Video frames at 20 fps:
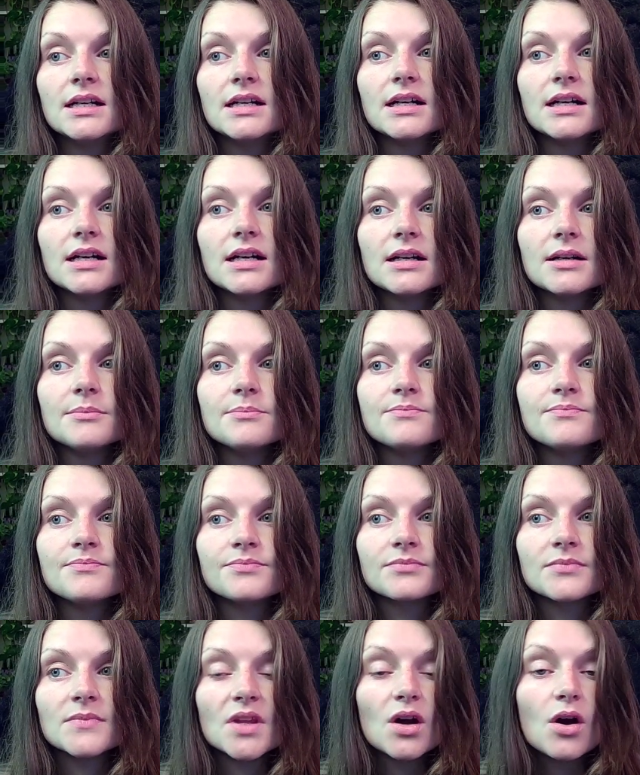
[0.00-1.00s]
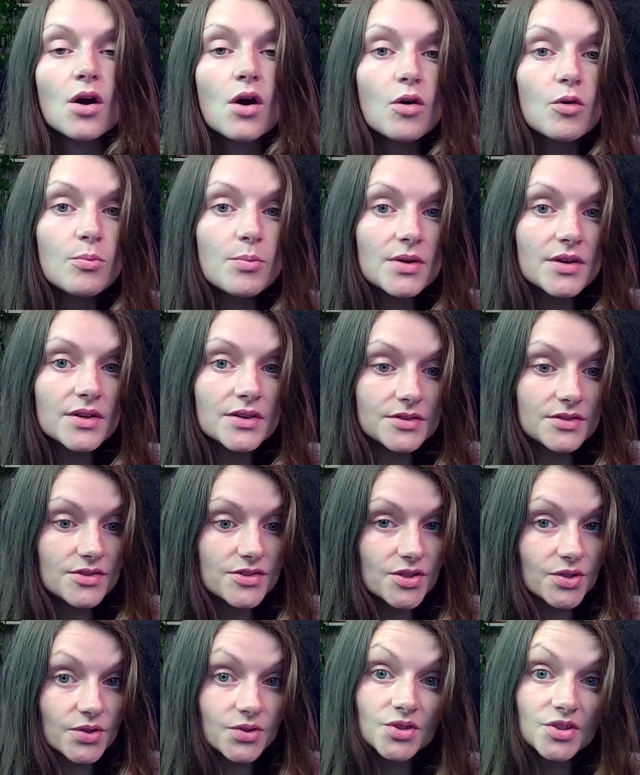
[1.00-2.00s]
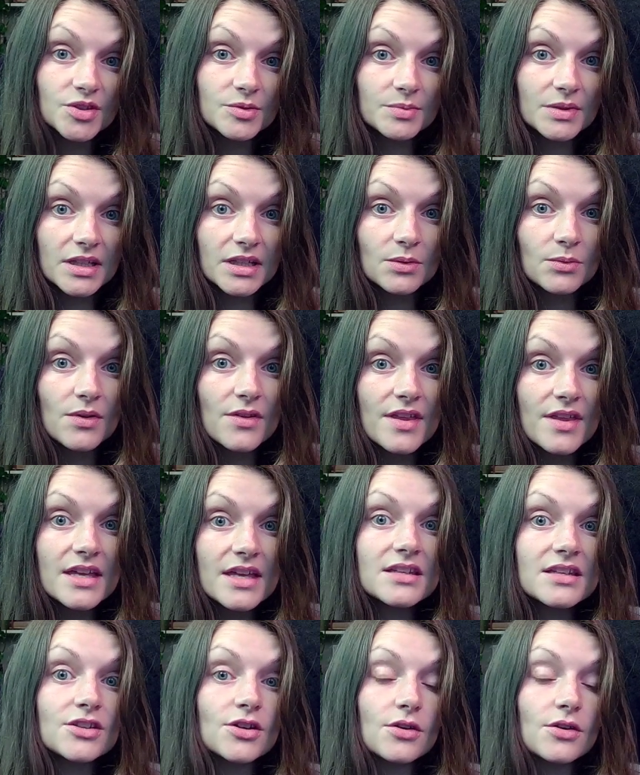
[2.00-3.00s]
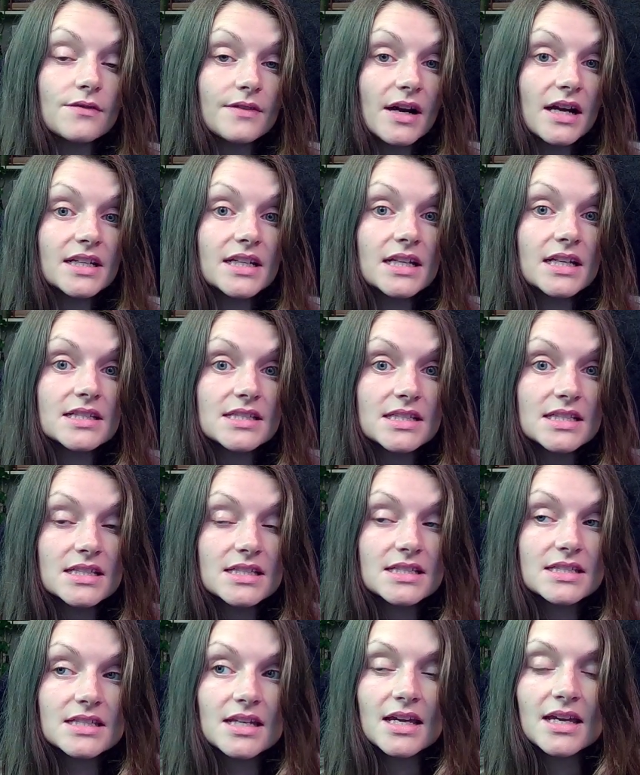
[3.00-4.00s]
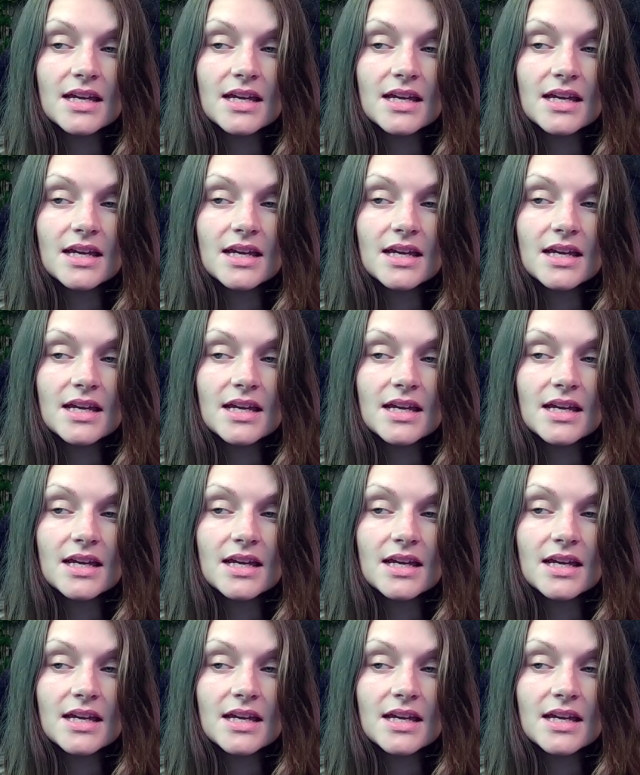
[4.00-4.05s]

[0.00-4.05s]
um, open, so to speak, within your finances?